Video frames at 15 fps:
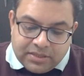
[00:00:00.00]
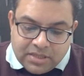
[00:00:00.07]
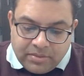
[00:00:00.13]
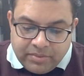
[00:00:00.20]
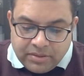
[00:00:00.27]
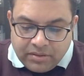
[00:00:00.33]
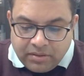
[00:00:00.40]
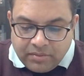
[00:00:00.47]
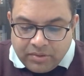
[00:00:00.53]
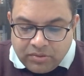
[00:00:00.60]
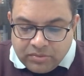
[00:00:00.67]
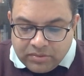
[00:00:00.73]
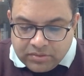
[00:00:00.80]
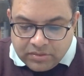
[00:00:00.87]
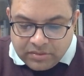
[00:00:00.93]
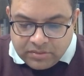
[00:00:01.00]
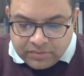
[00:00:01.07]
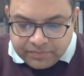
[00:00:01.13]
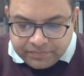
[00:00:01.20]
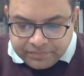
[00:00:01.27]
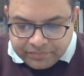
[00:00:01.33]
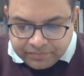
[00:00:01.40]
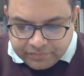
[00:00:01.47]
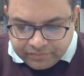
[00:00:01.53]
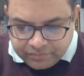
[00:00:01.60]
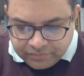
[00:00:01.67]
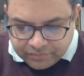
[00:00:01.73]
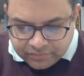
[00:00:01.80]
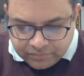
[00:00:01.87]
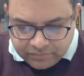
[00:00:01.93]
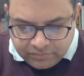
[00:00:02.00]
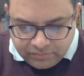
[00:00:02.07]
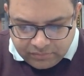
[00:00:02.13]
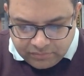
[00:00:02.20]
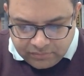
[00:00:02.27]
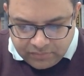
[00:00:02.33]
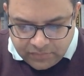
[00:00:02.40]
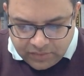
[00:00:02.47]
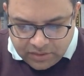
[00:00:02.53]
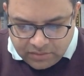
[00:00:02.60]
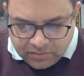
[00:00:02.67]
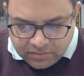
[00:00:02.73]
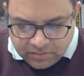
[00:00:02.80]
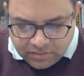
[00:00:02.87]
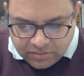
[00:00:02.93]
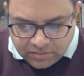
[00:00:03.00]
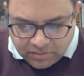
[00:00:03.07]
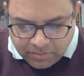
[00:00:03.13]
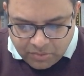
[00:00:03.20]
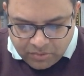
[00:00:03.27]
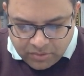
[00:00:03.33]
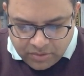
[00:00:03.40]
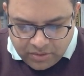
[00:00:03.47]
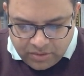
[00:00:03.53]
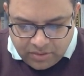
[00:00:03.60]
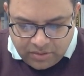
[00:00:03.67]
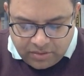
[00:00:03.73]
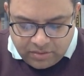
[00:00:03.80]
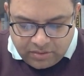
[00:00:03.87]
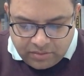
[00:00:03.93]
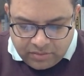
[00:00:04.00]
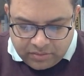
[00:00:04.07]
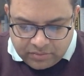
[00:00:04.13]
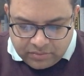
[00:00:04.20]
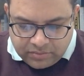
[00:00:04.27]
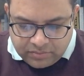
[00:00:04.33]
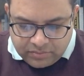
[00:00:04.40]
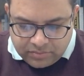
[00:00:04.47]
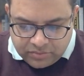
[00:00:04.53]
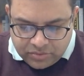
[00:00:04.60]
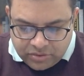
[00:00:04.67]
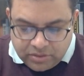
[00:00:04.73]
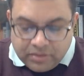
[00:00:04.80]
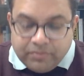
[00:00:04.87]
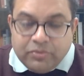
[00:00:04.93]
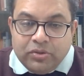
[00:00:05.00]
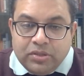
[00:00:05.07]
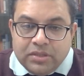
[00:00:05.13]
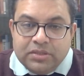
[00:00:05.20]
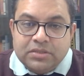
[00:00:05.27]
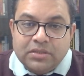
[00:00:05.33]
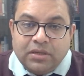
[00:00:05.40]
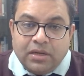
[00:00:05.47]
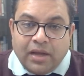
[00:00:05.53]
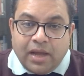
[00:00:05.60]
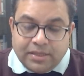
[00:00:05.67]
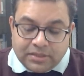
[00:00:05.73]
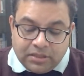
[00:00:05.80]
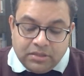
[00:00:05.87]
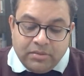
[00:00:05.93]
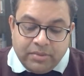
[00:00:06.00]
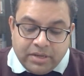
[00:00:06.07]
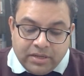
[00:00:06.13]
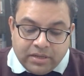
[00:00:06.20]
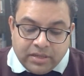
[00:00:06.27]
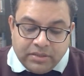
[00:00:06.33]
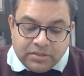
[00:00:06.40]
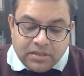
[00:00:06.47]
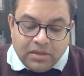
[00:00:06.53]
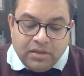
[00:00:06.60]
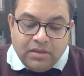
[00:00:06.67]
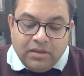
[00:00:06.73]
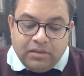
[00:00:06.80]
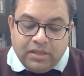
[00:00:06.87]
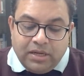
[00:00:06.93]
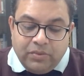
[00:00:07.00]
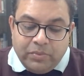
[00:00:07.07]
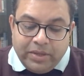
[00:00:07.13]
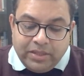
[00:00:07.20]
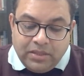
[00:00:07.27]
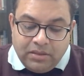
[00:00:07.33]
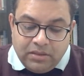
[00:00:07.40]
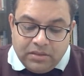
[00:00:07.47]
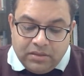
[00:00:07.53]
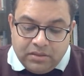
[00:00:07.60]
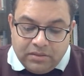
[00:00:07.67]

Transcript: is coming about uh, uh, about uh, Buddha is asking the mendicants that when